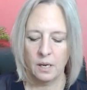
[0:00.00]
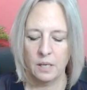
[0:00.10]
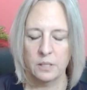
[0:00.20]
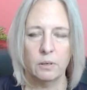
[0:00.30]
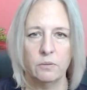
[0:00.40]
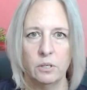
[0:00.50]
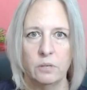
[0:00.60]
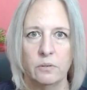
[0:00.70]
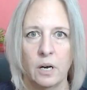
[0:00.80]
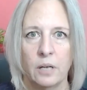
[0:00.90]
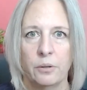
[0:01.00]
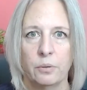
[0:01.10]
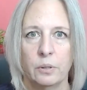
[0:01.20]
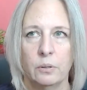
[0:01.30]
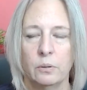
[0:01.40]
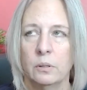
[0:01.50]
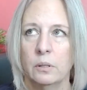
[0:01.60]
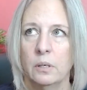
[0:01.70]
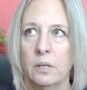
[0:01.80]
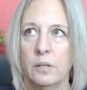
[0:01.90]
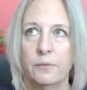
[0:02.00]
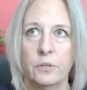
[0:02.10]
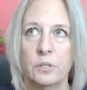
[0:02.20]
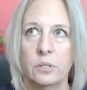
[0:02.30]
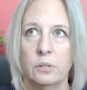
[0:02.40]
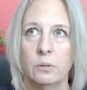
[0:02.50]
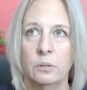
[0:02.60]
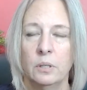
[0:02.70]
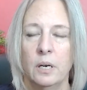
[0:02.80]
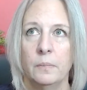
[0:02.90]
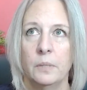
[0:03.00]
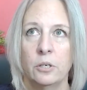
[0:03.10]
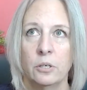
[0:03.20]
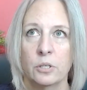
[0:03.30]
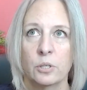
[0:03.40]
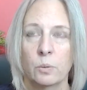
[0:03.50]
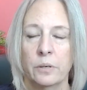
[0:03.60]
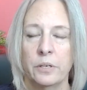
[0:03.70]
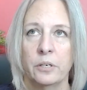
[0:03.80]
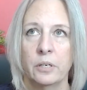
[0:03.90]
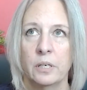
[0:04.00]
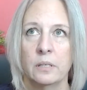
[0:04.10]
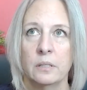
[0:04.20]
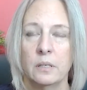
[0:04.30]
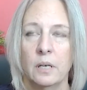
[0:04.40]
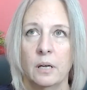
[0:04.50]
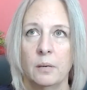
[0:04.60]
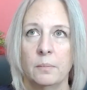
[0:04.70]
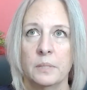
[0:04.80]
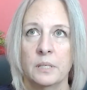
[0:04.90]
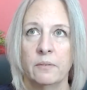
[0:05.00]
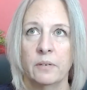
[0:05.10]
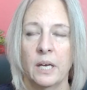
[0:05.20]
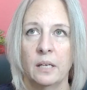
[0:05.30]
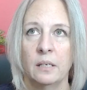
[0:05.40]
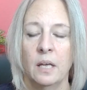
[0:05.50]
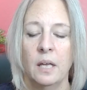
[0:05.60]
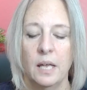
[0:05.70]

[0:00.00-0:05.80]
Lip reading: So after you've gone through the first two, then you're going to swirl, then you're going to sniff again.